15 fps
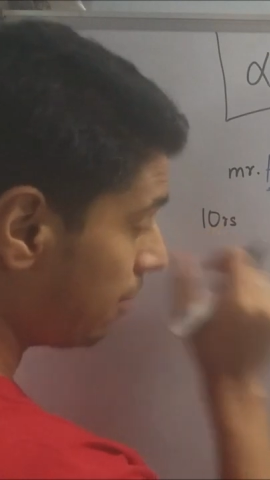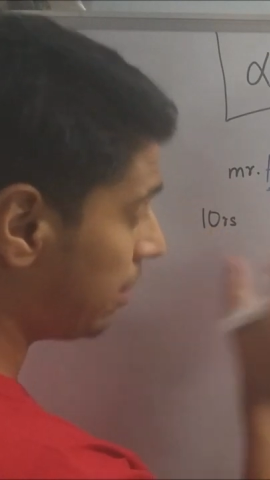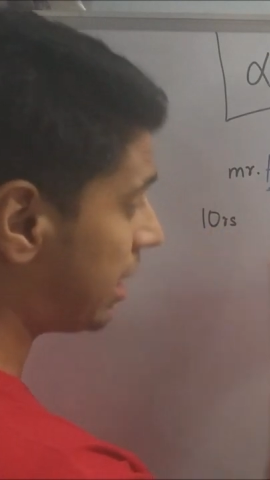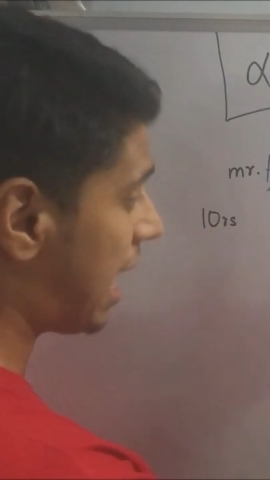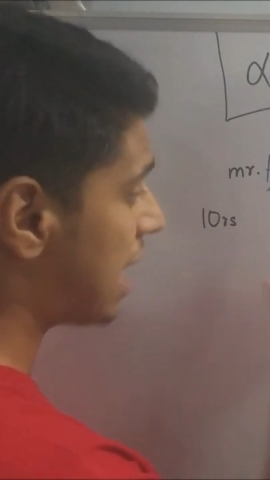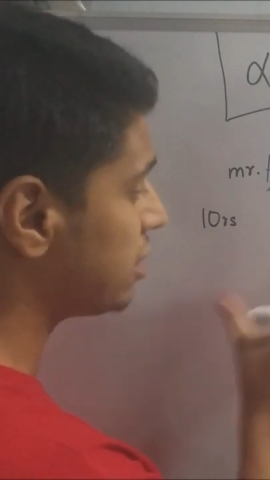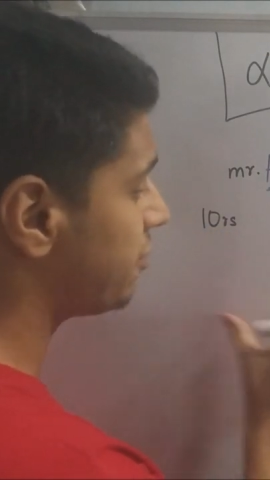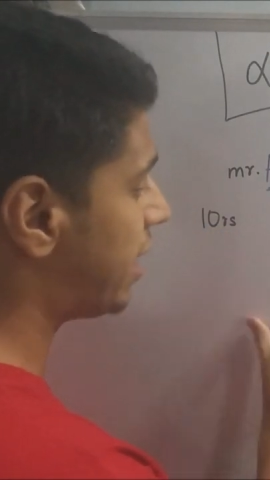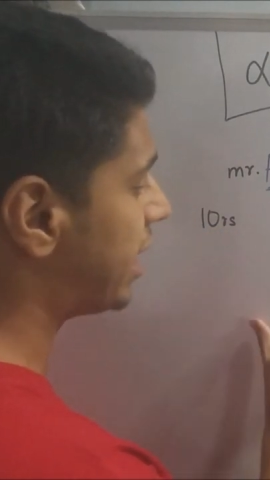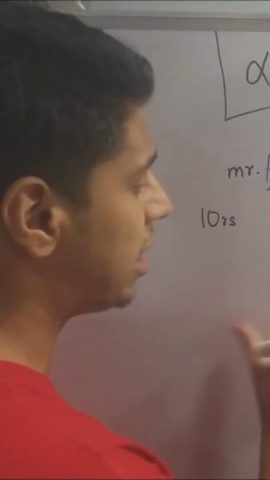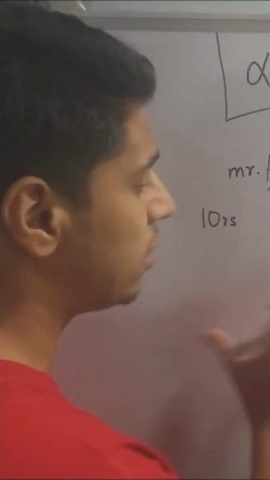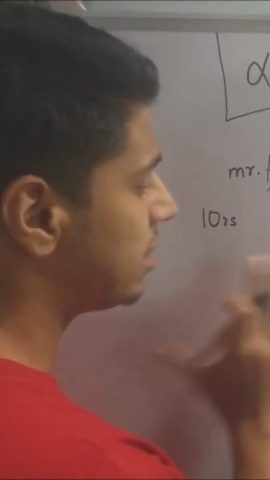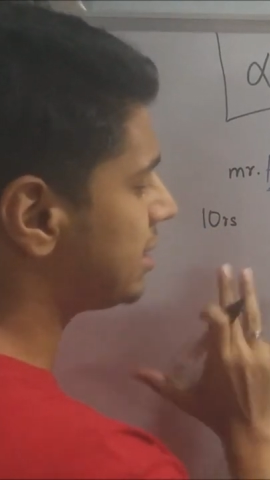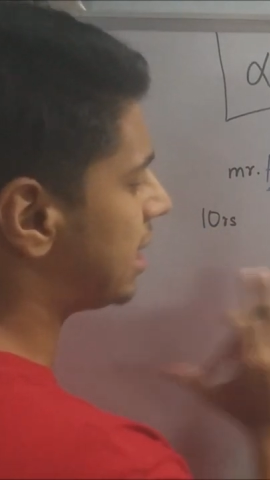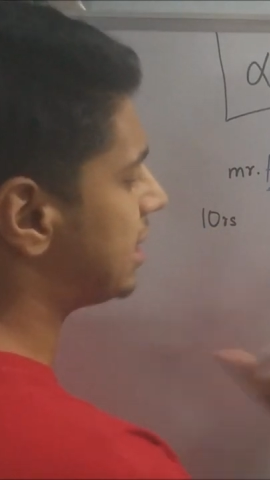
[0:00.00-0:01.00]
but as of right
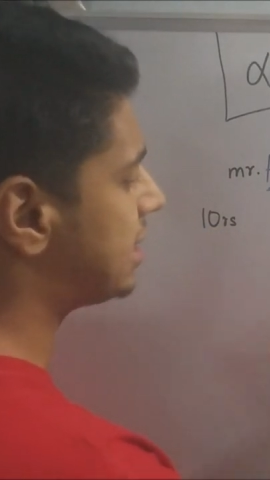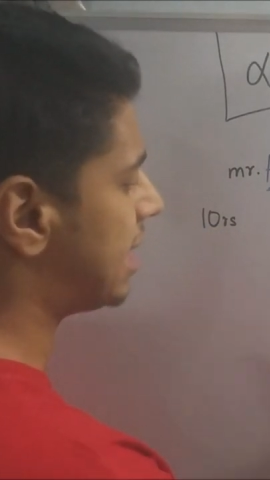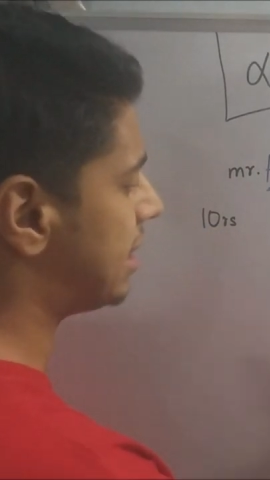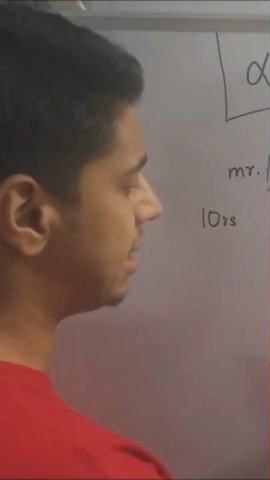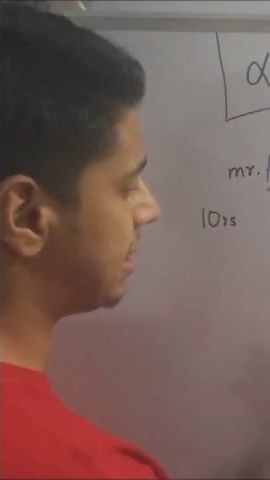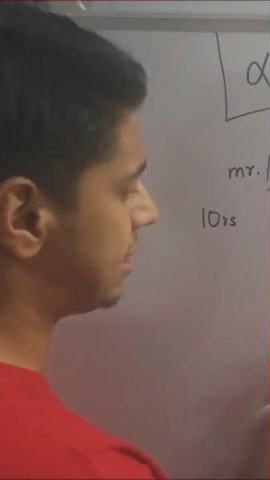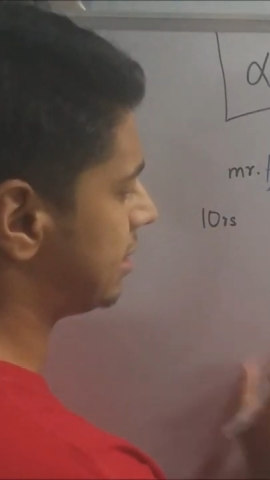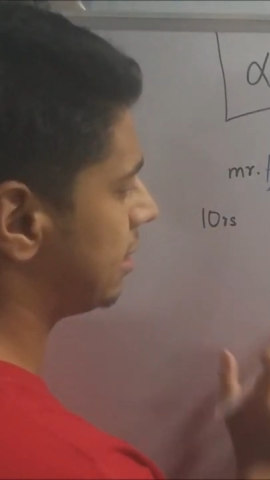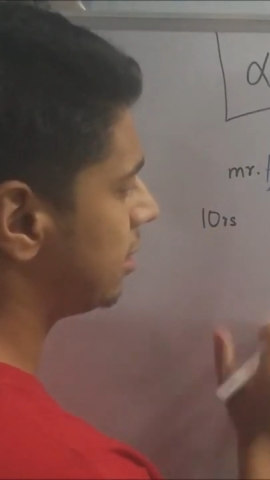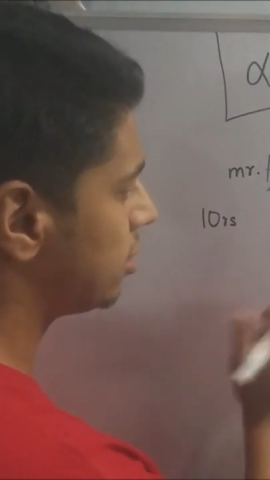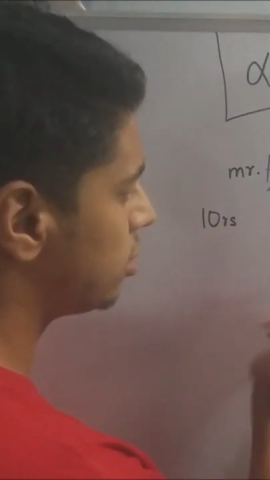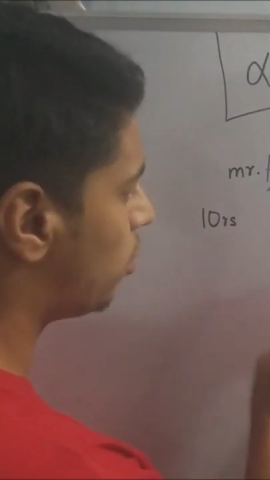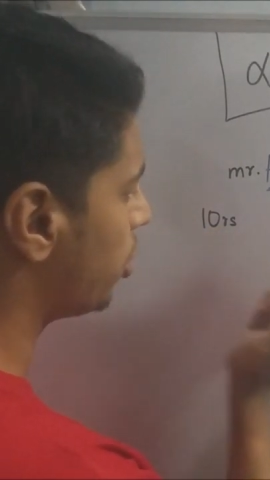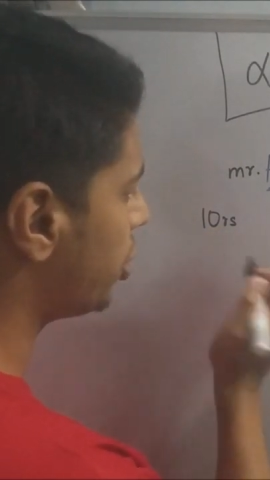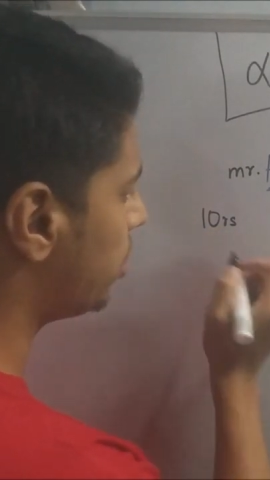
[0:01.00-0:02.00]
now, just understand this.
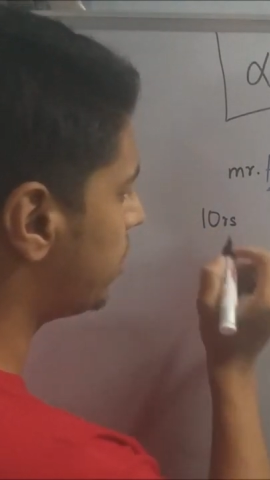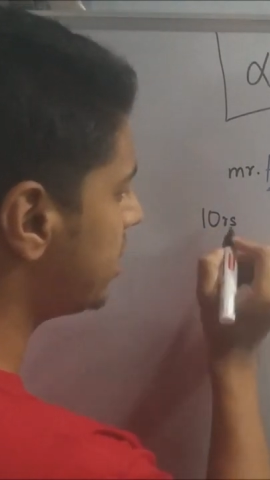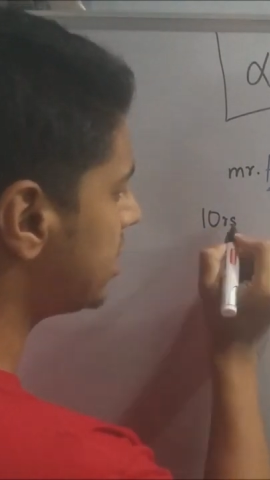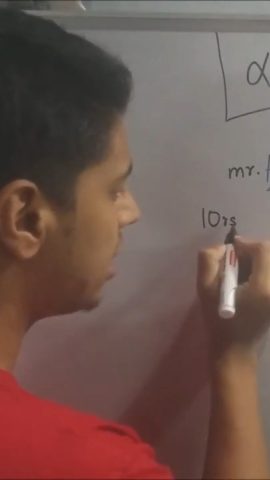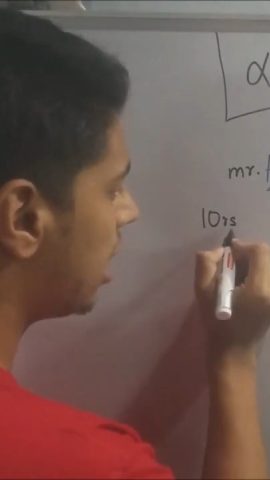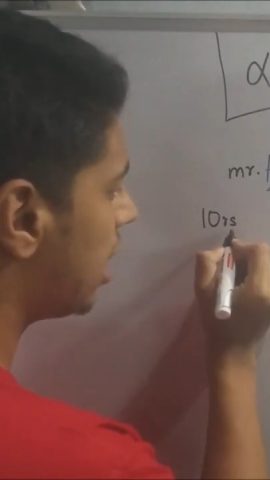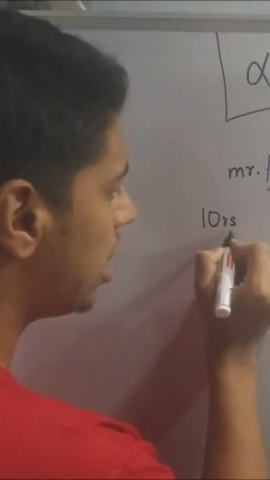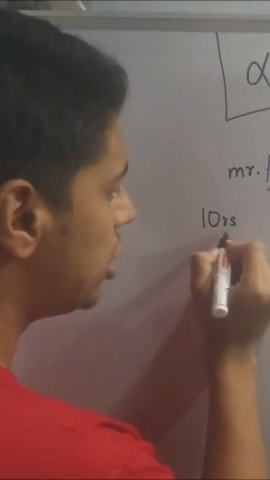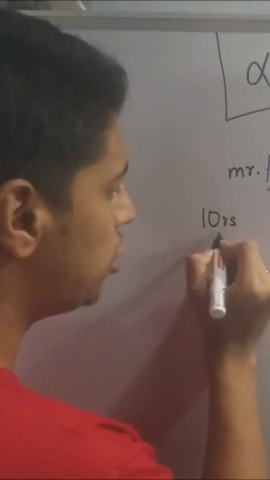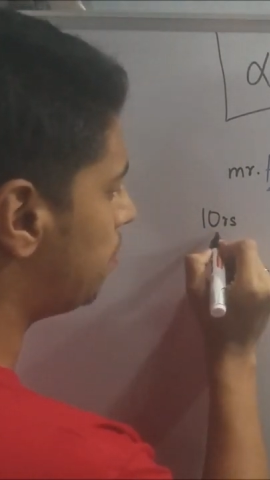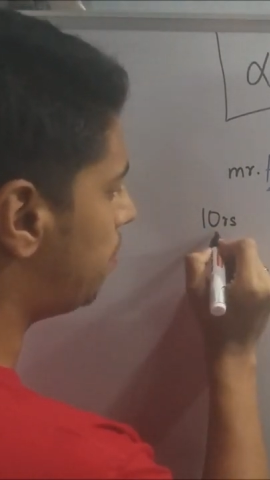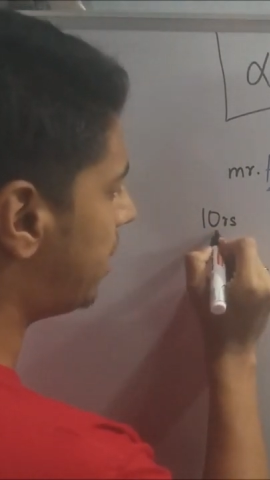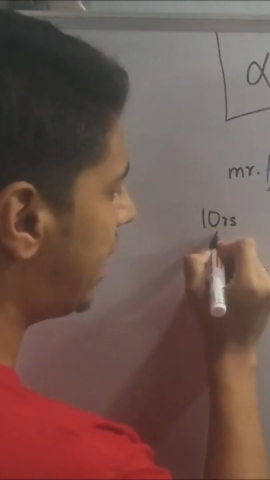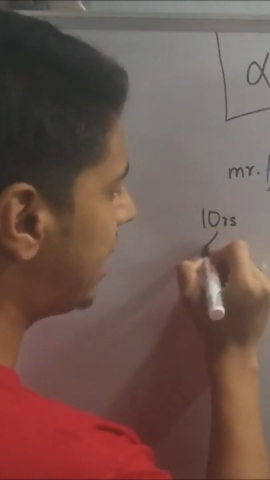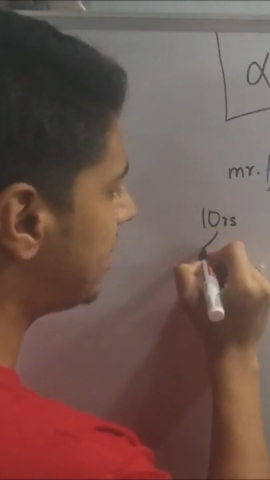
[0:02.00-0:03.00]
So what you do is you
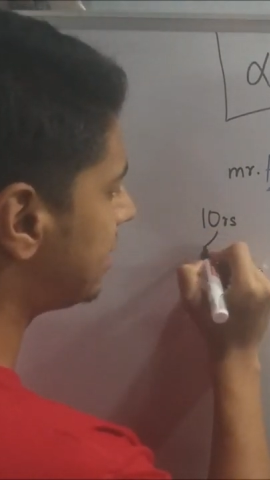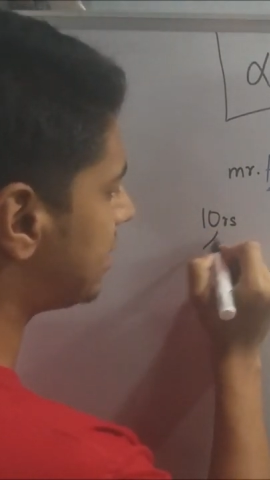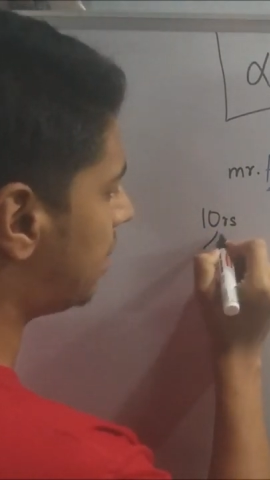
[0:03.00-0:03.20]
break